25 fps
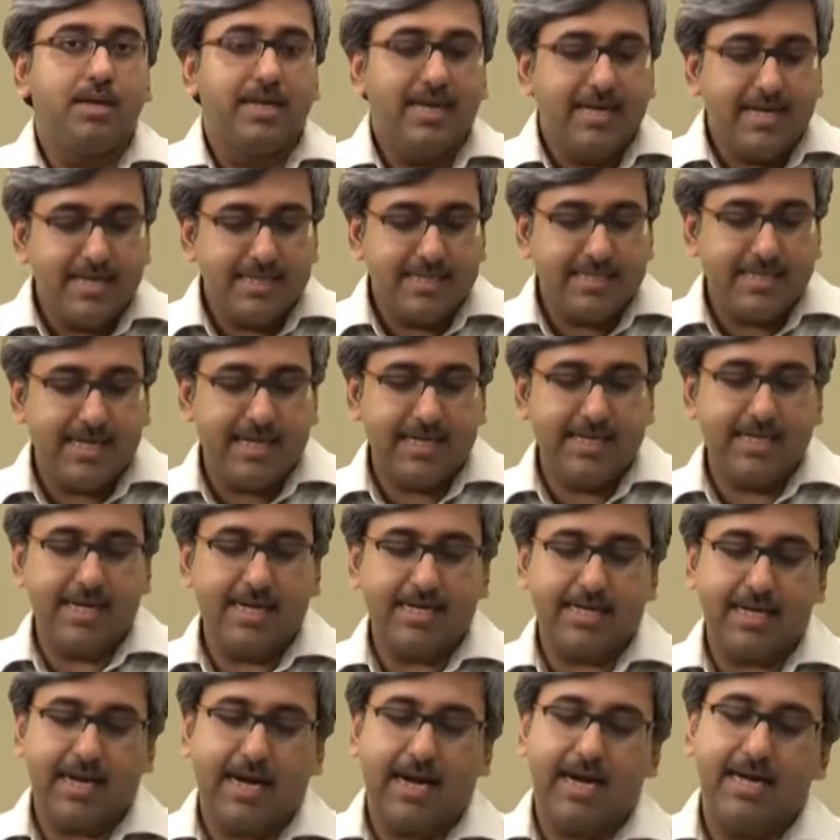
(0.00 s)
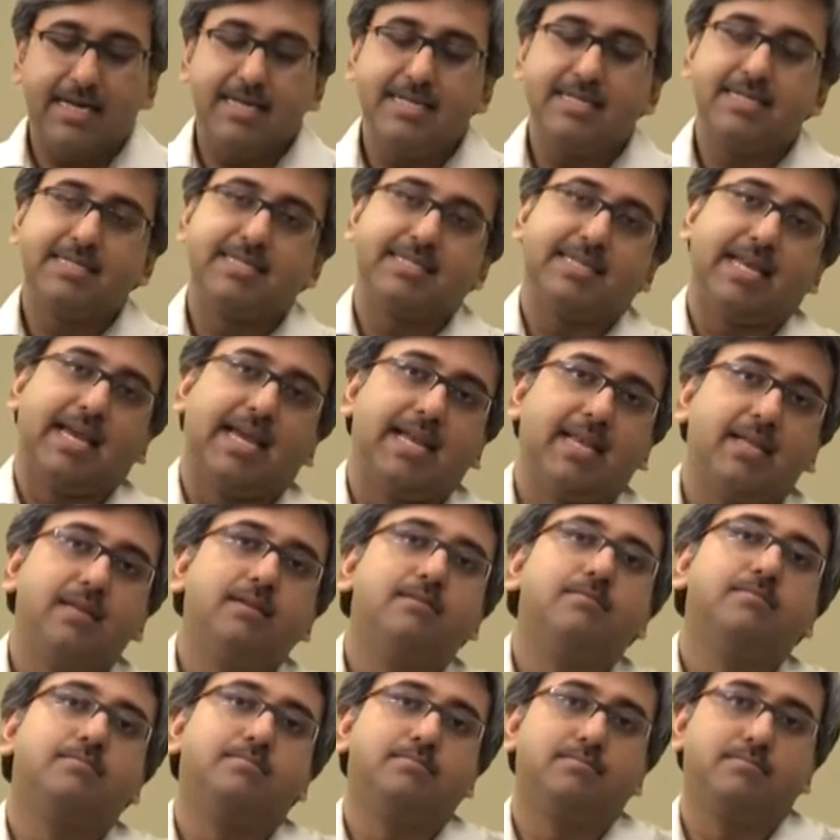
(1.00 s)
let us say that I sell
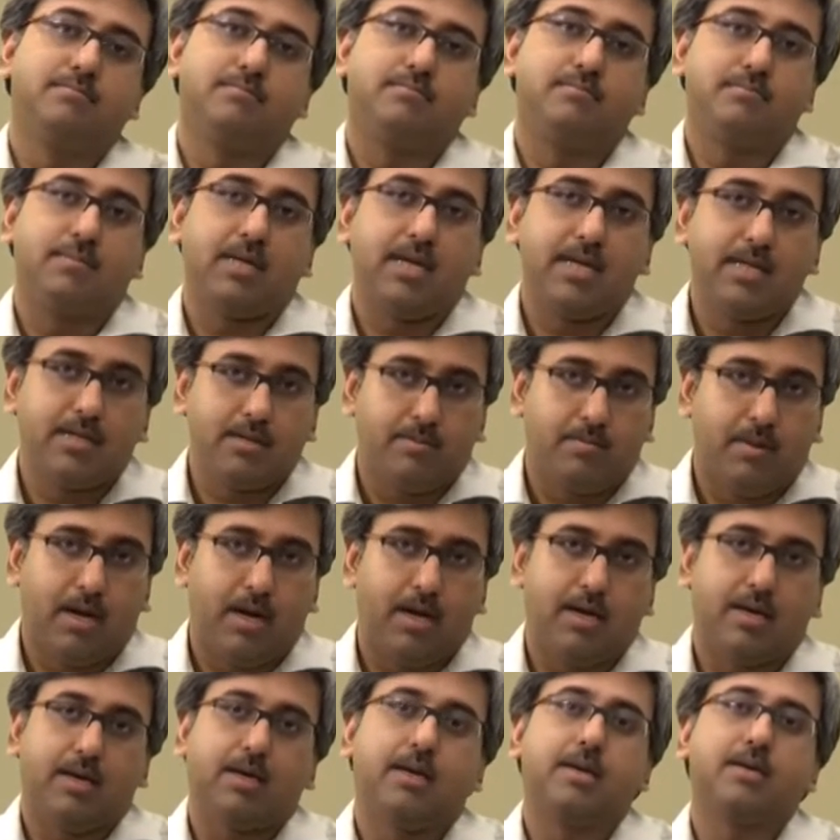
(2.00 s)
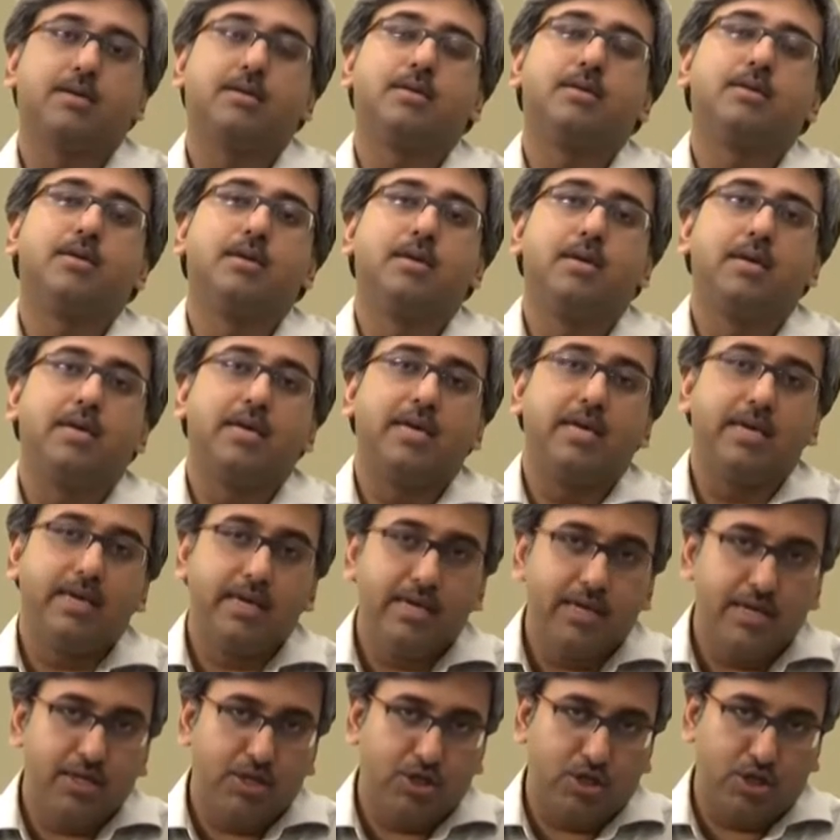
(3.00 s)
in the market
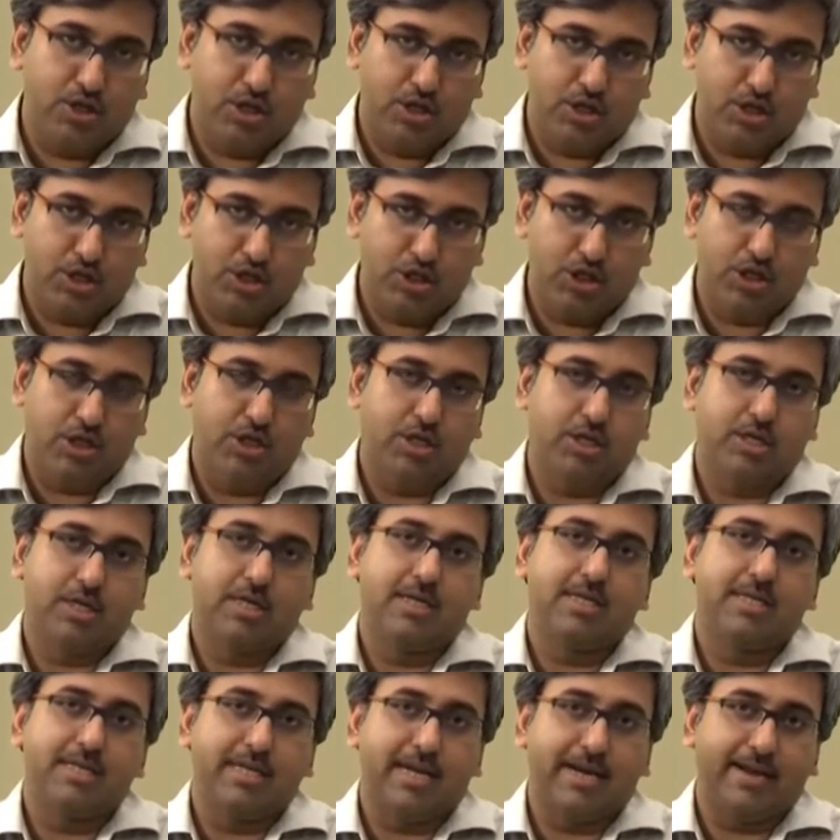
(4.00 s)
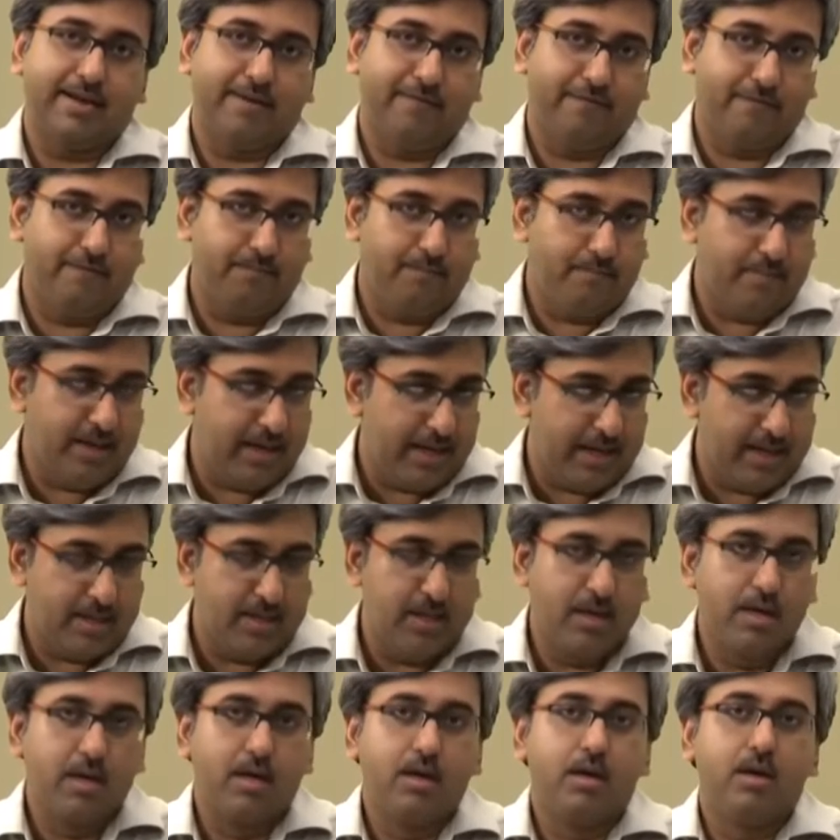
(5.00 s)
each shirt that I have made
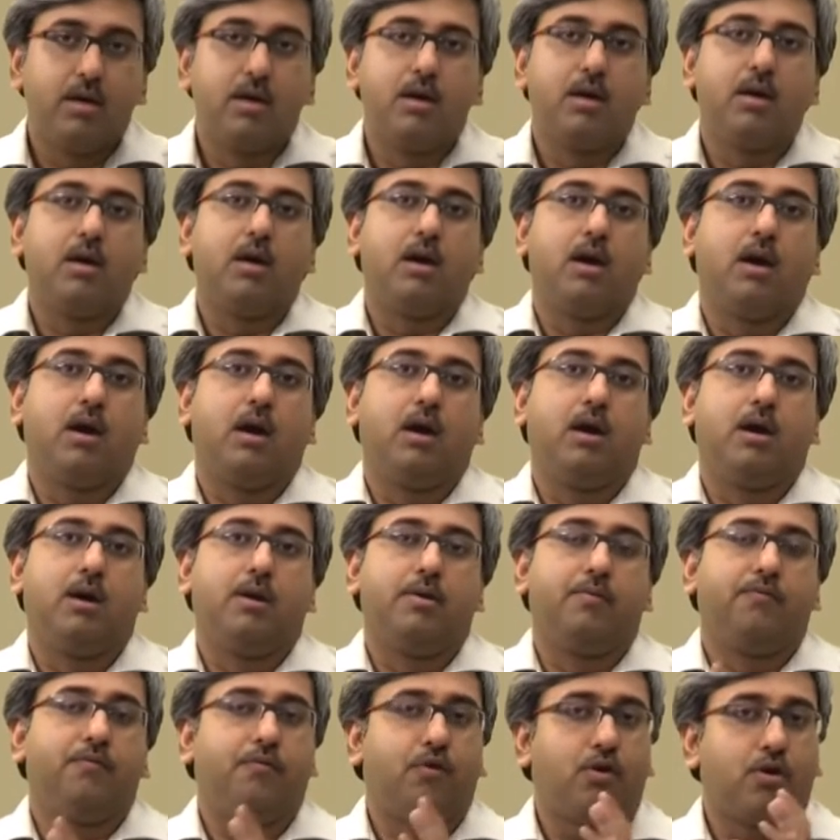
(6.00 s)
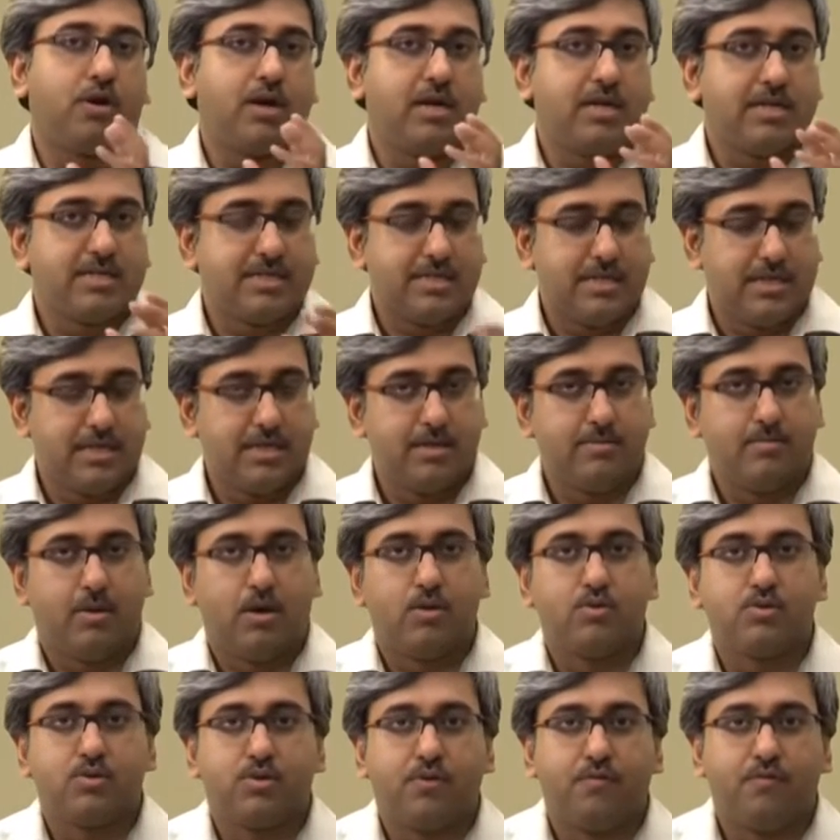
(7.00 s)
for a certain
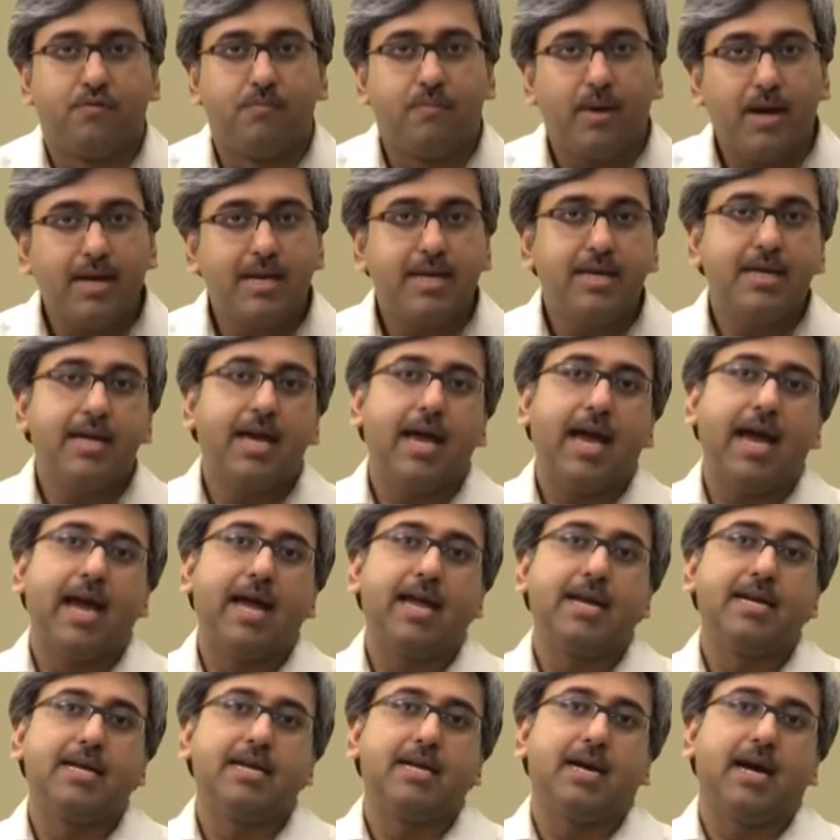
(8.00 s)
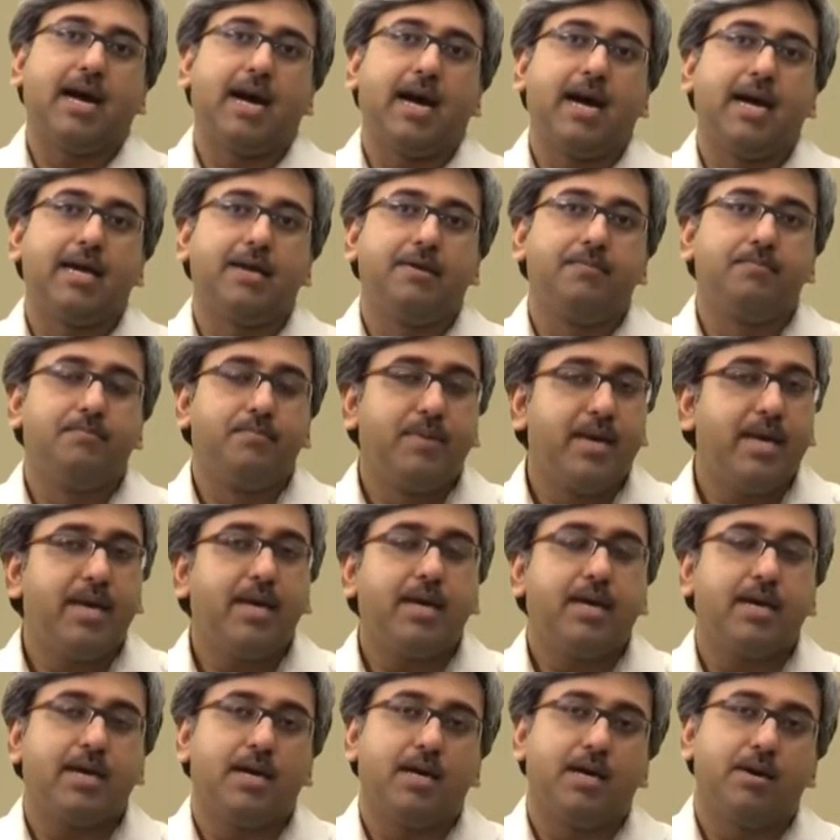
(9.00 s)
amount of money, and I
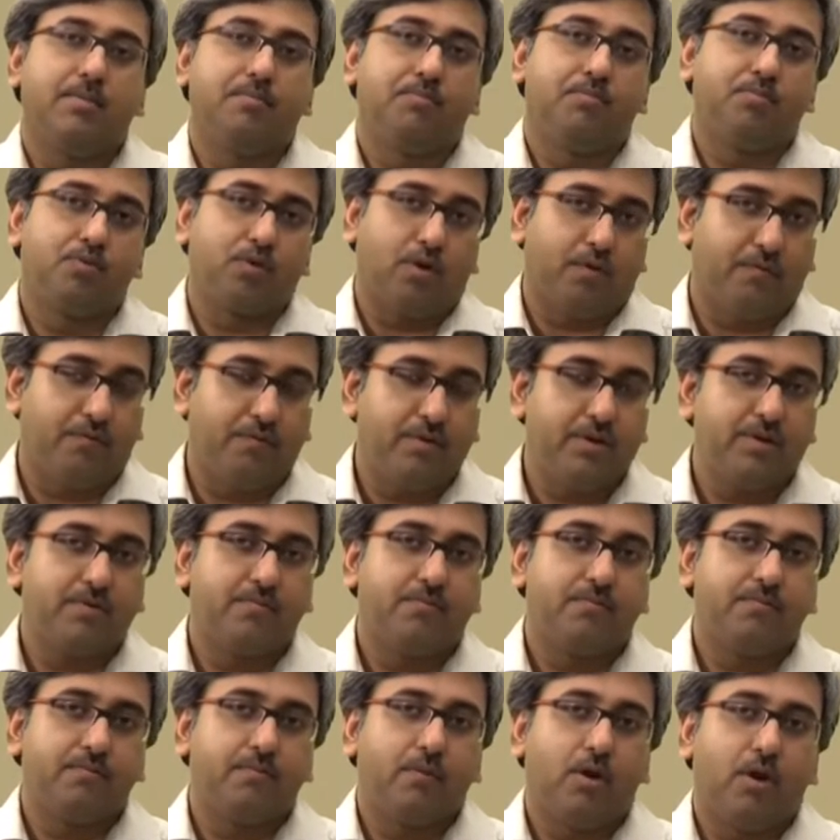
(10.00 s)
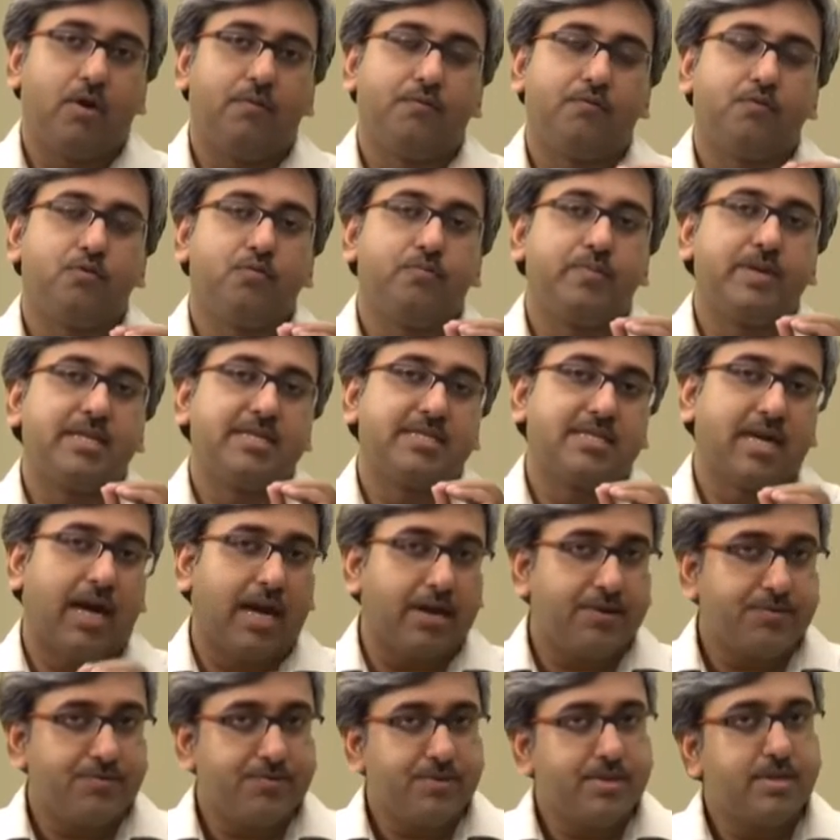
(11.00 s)
make a profit of rupees
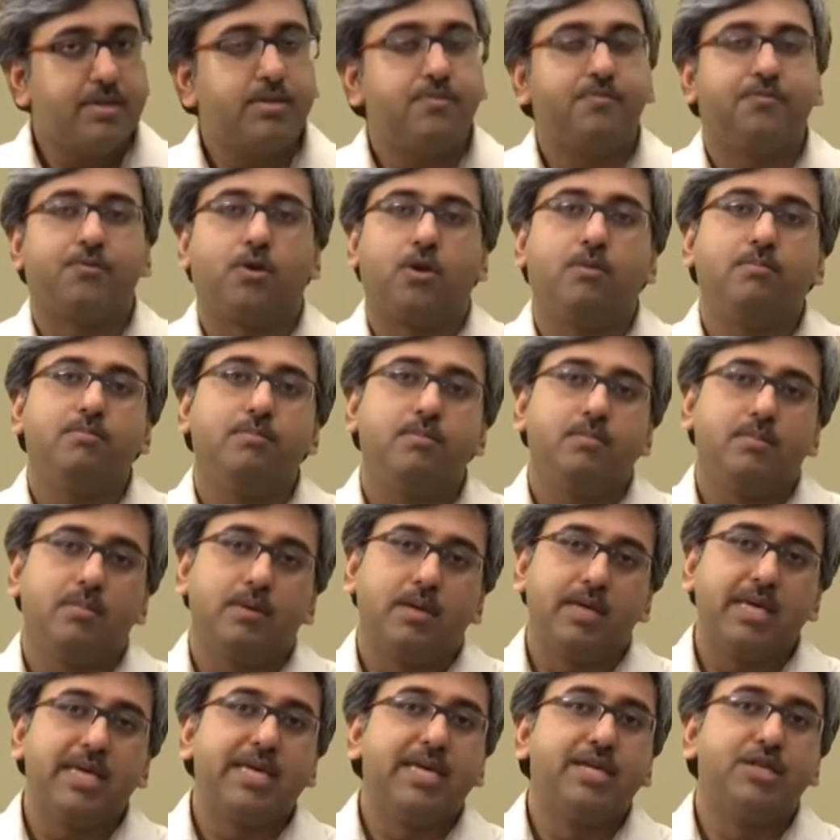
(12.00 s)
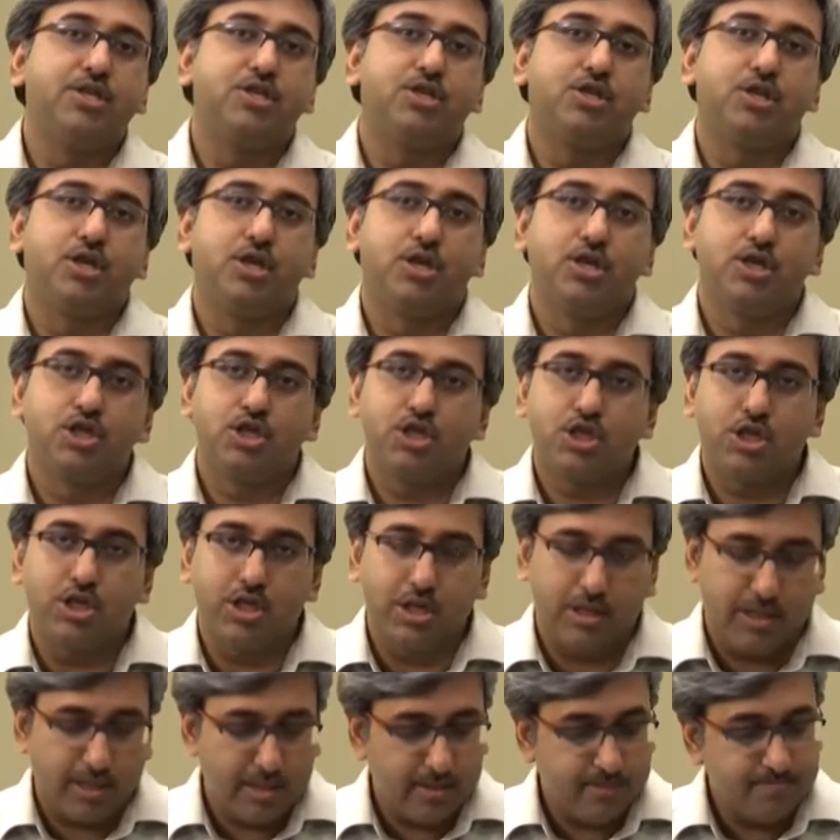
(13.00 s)
100 from each
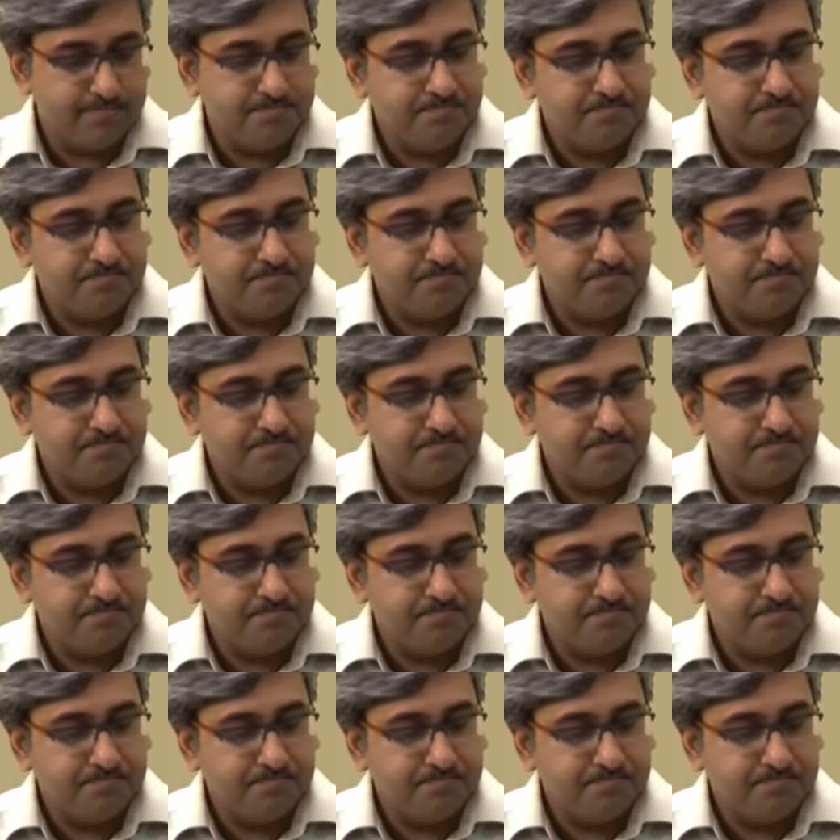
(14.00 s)
shirt.